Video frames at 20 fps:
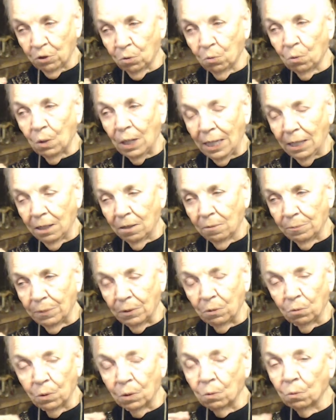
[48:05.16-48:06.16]
a while.
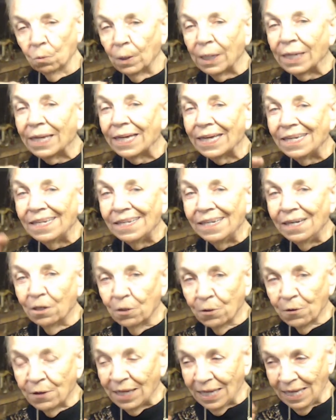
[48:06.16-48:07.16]
But when we get near
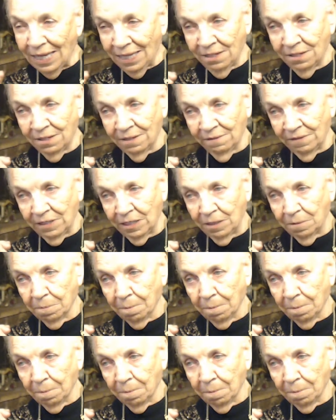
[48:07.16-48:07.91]
the end of it,